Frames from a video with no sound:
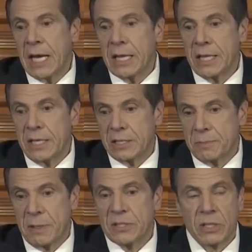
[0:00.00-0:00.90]
This
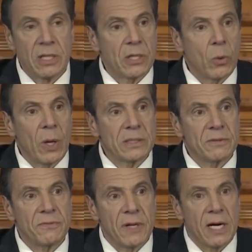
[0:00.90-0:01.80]
basically
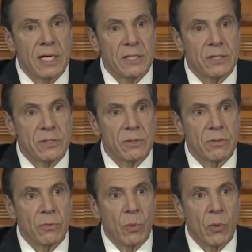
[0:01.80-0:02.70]
quantifies
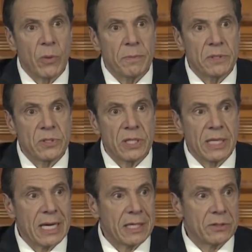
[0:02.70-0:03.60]
what we've been seeing
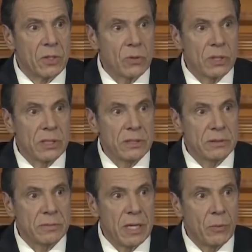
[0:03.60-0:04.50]
anecdotally
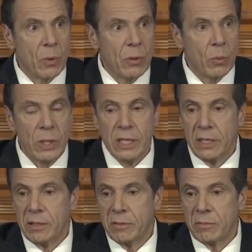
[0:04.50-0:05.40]
and what we